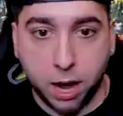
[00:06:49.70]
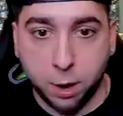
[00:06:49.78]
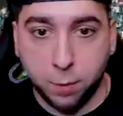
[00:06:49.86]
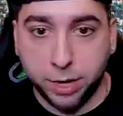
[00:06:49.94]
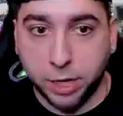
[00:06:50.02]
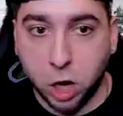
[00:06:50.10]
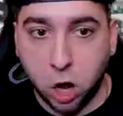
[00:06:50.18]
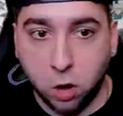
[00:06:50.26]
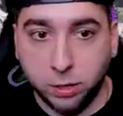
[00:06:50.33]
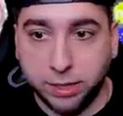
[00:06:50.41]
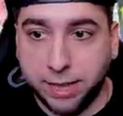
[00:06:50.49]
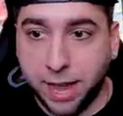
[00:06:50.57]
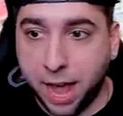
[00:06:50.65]
right, here we go.
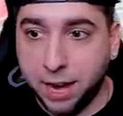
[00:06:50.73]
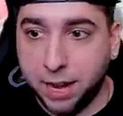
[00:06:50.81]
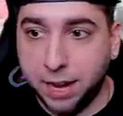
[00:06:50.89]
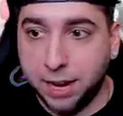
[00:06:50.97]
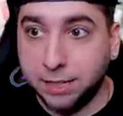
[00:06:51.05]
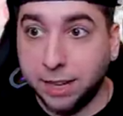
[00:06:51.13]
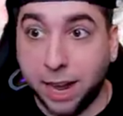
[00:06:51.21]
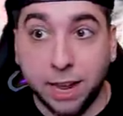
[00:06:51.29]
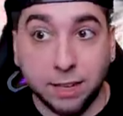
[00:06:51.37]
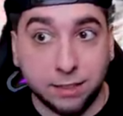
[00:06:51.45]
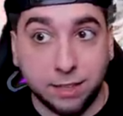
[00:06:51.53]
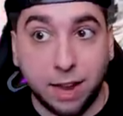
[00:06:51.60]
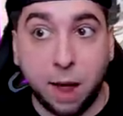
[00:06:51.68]
That is
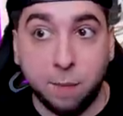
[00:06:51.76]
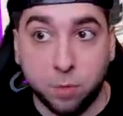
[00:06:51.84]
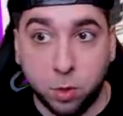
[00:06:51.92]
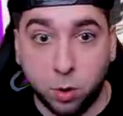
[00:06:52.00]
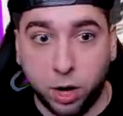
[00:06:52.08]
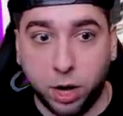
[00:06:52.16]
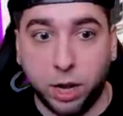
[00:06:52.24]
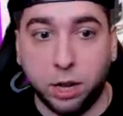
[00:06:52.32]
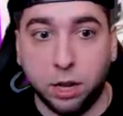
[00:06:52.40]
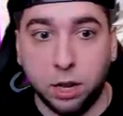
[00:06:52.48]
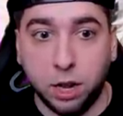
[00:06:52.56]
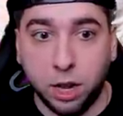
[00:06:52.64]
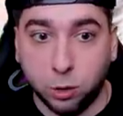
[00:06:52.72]
his top three.
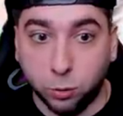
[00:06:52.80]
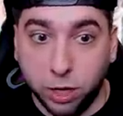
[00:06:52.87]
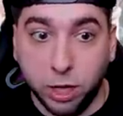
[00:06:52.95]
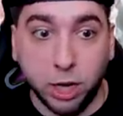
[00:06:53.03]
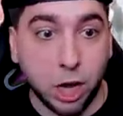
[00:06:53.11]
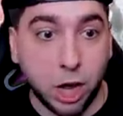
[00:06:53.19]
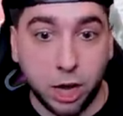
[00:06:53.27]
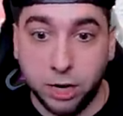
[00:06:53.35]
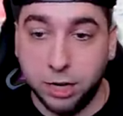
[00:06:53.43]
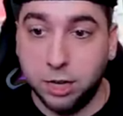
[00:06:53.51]
It's really good.